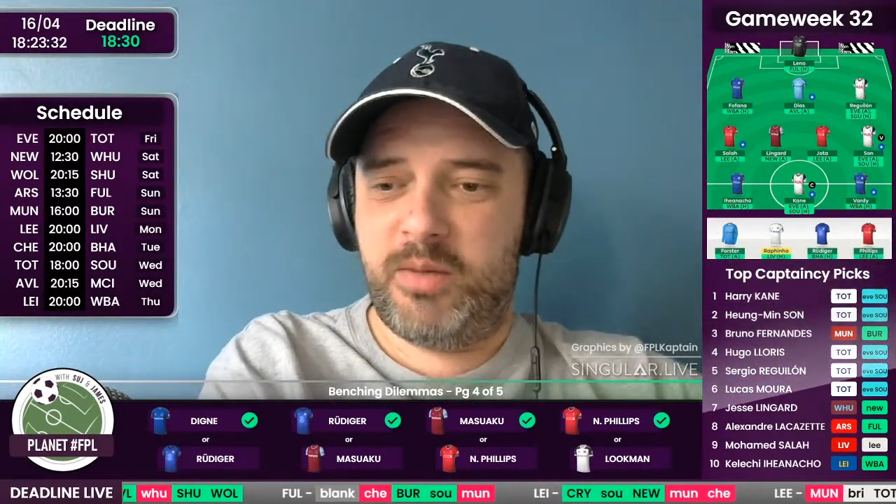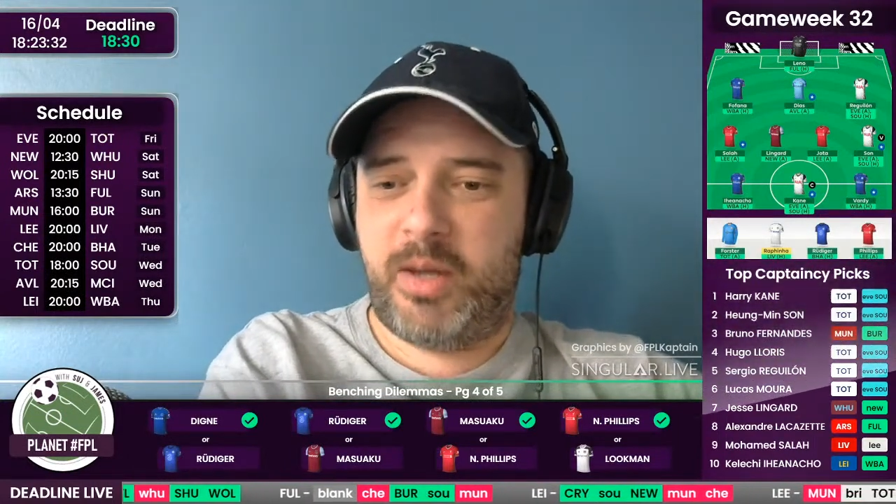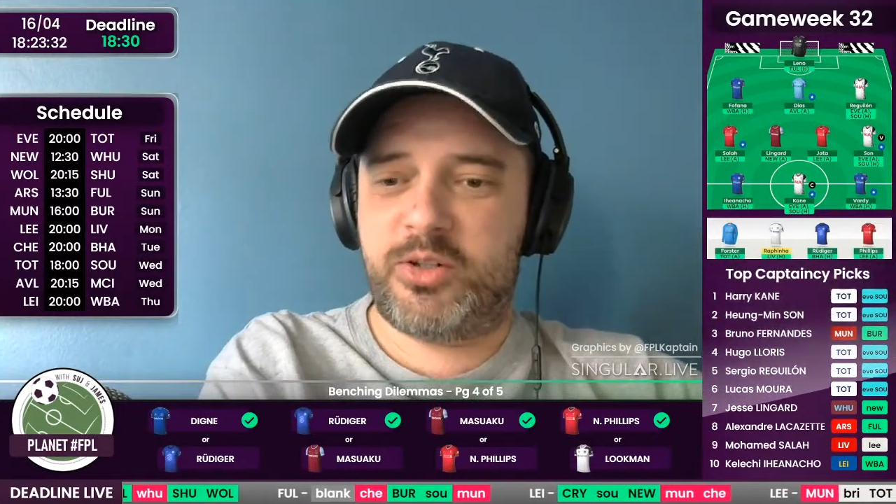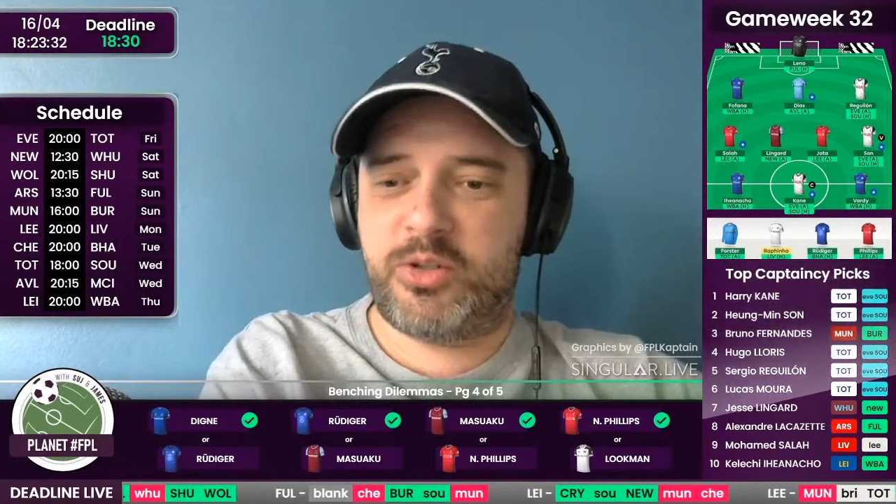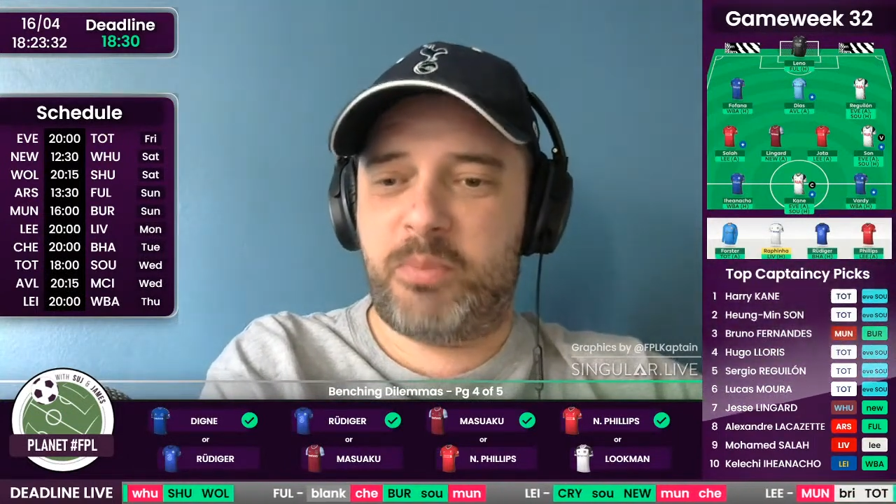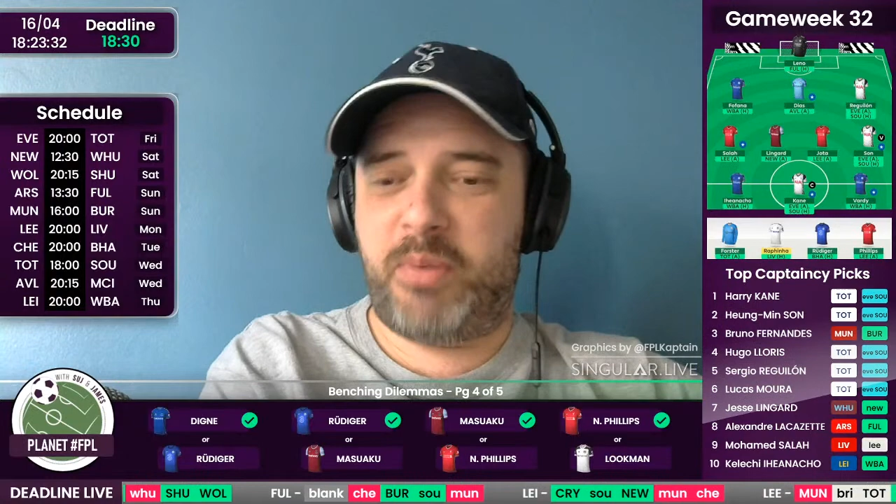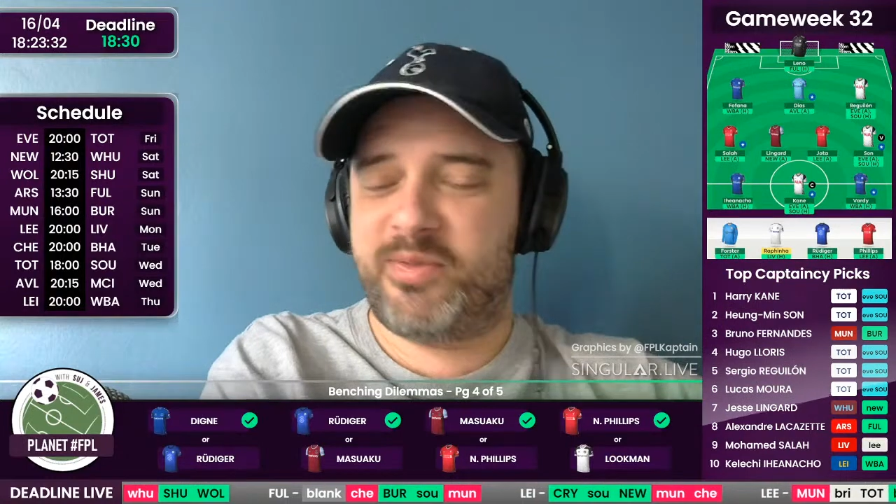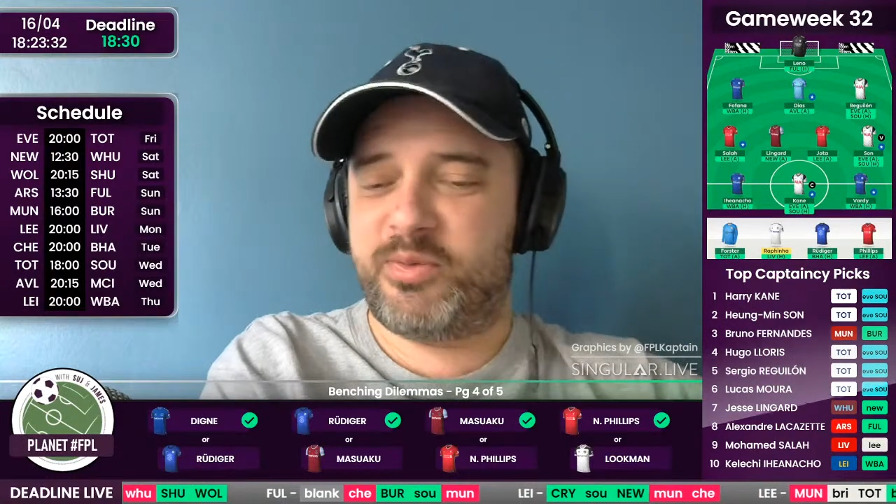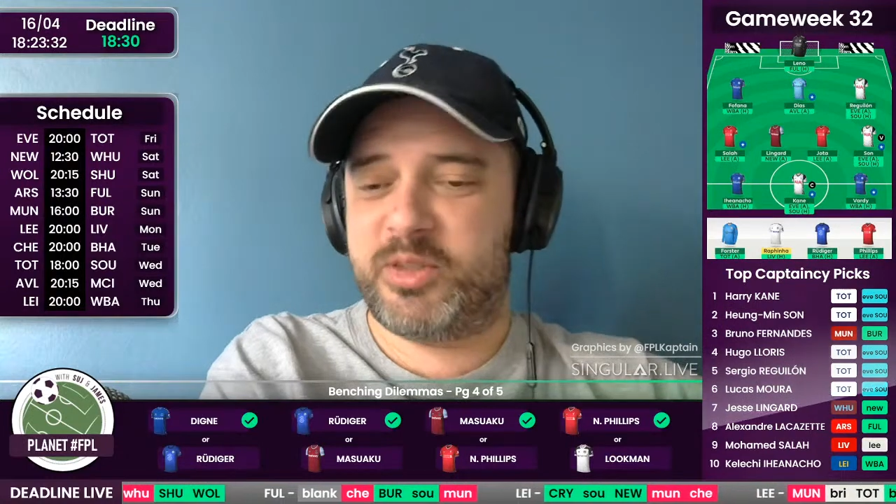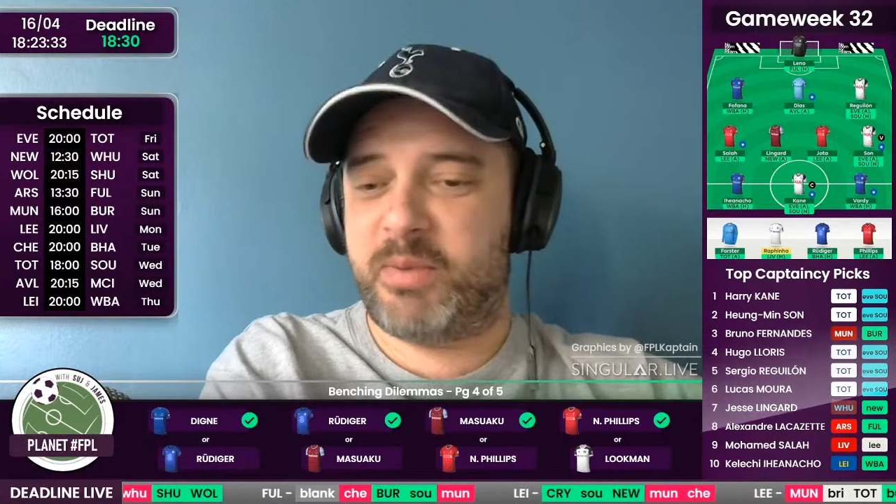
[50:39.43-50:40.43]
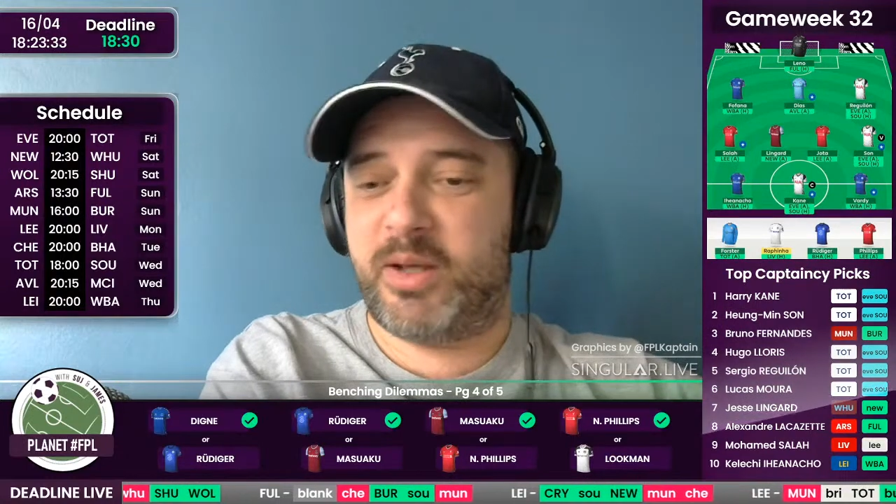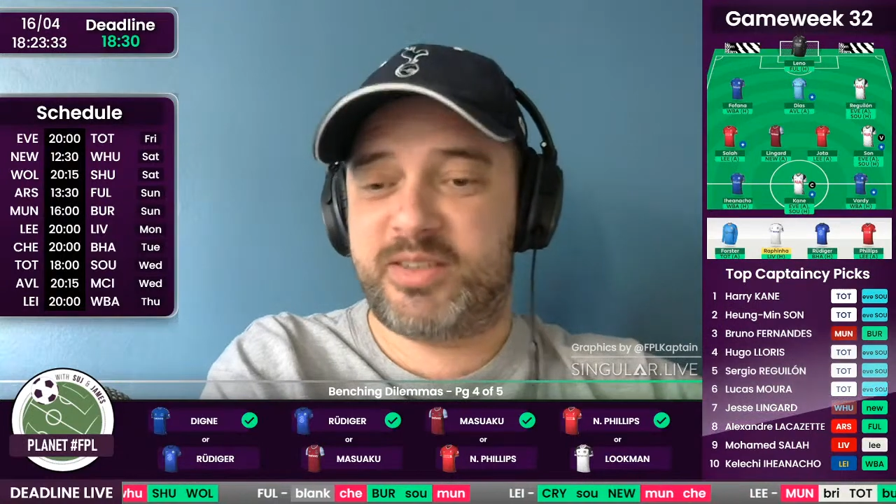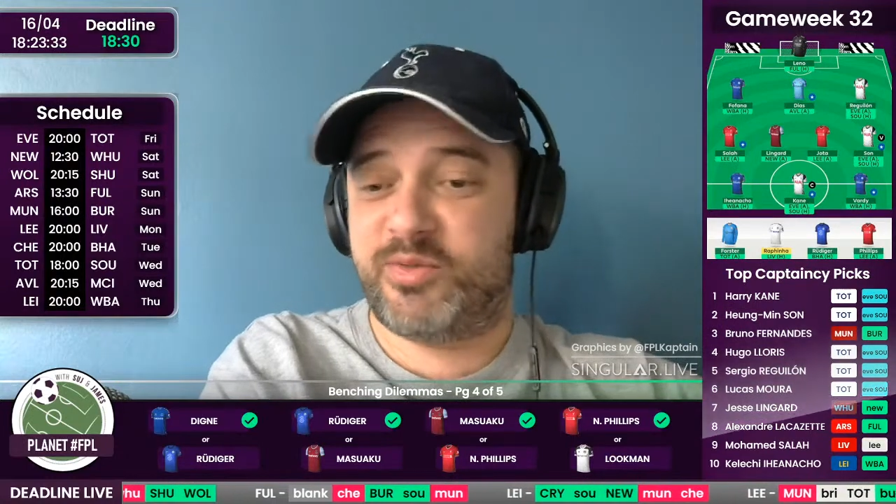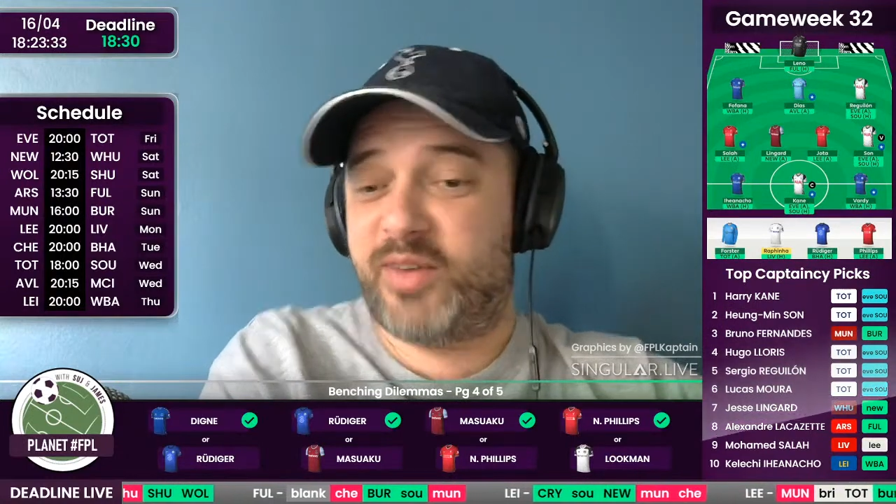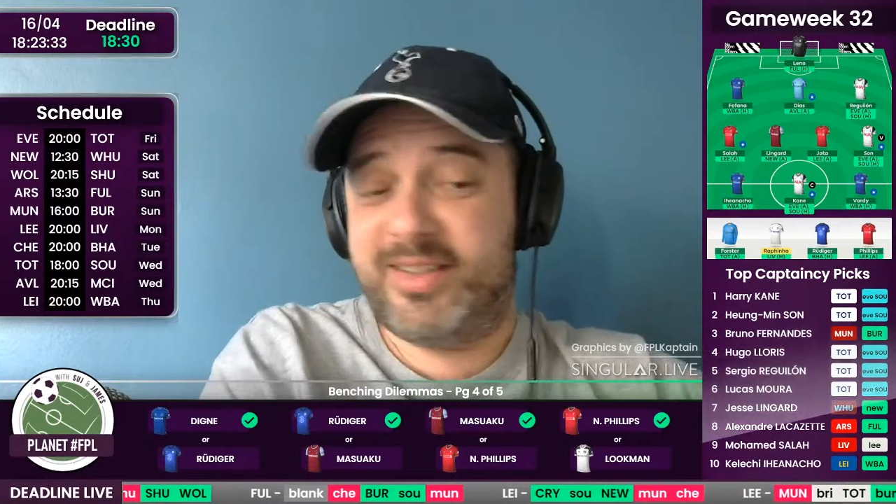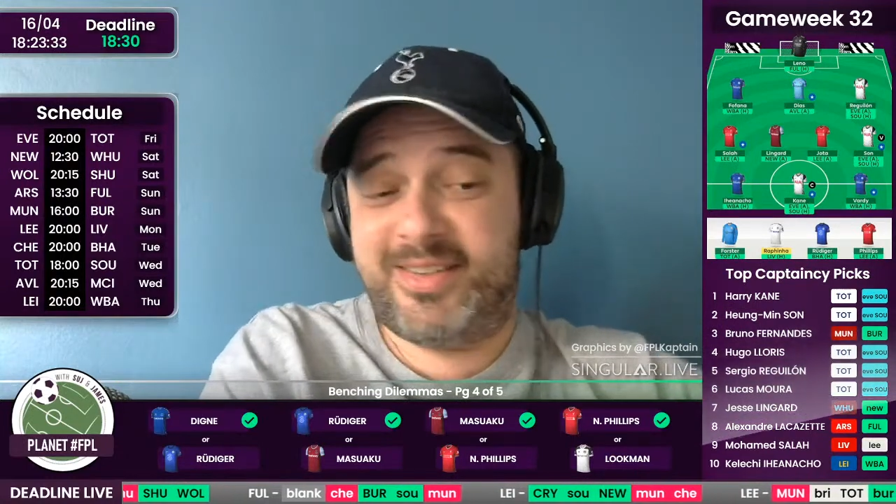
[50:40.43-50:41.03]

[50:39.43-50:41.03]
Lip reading: May just not bother with Spurs defence.